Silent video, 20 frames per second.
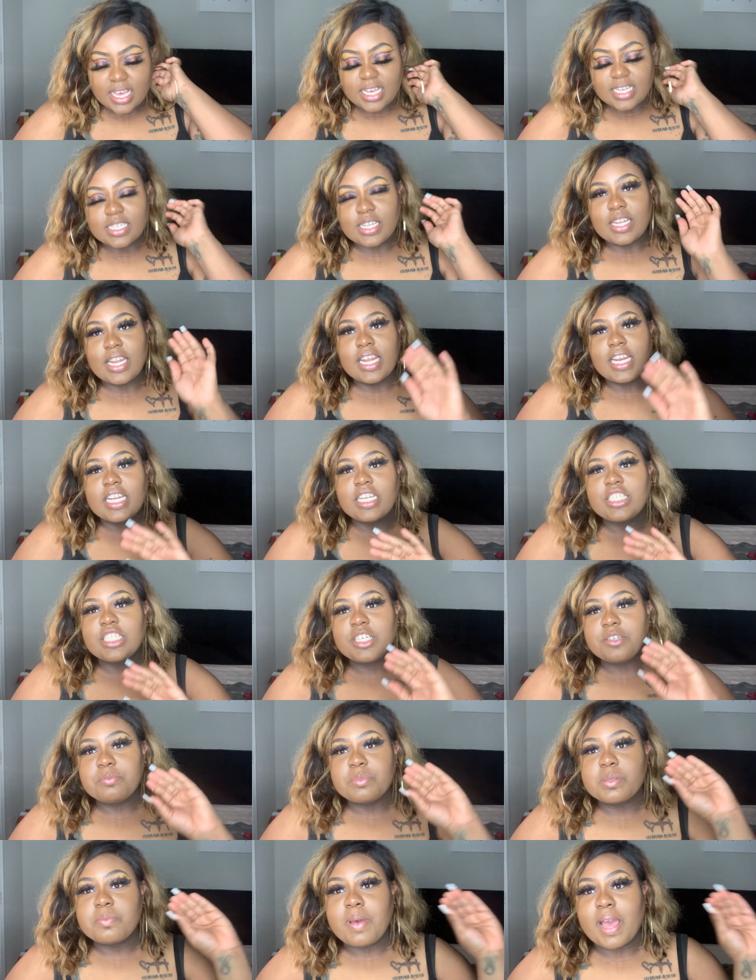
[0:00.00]
So then it
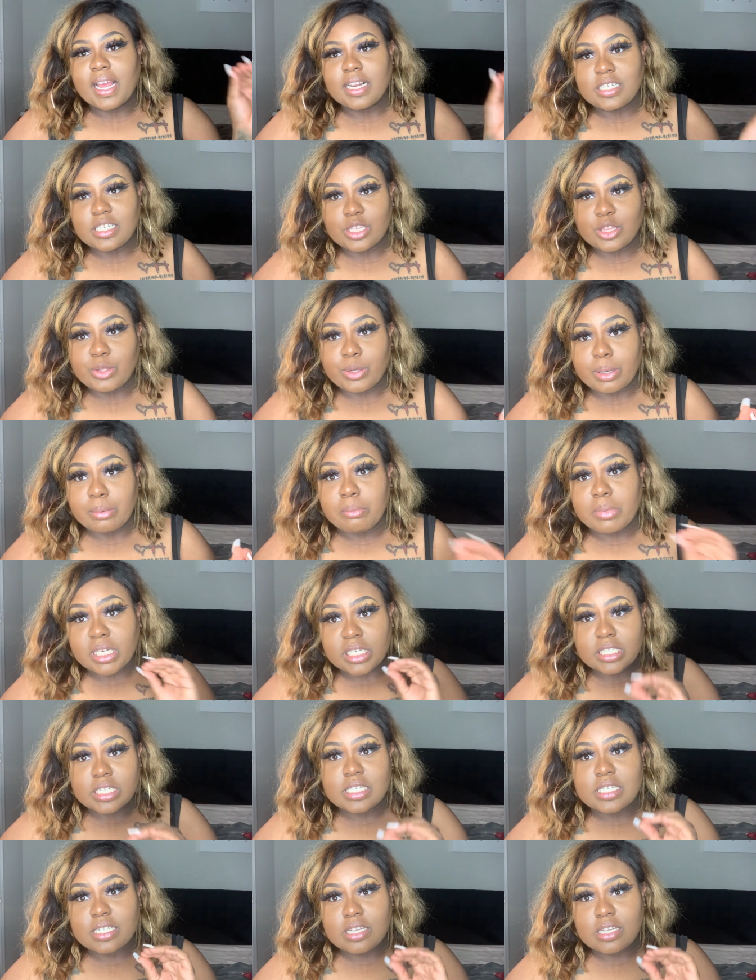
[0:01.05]
jumps back to three months.